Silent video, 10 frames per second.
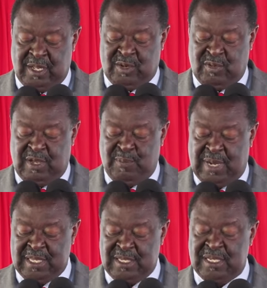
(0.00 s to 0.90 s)
to the
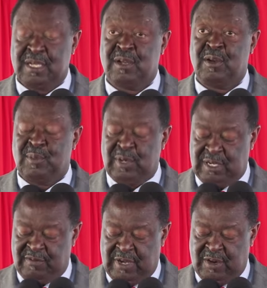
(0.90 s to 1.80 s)
emerging global
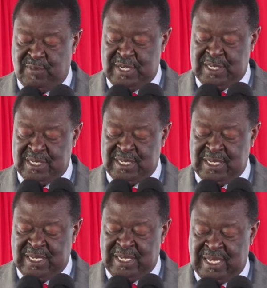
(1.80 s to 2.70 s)
environment
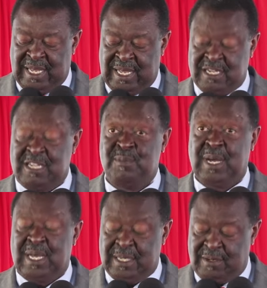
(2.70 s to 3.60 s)
and
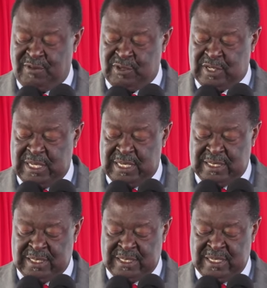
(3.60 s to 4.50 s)
demand for
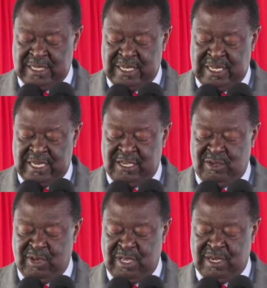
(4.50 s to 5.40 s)
skills in
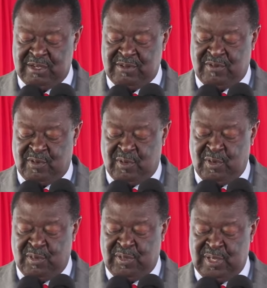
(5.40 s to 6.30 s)
new areas of
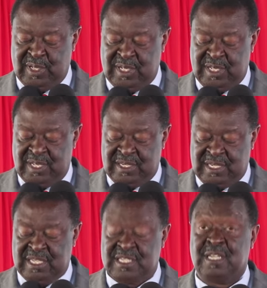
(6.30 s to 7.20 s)
growth,
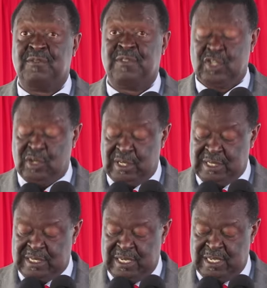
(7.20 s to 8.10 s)
such as artificial
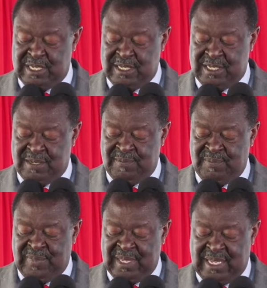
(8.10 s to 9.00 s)
intelligence
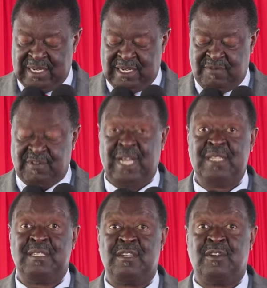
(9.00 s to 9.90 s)
and
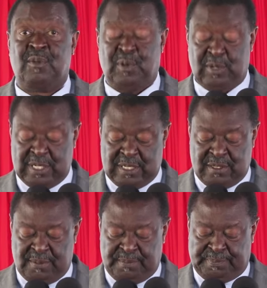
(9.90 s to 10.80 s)
advanced robotics.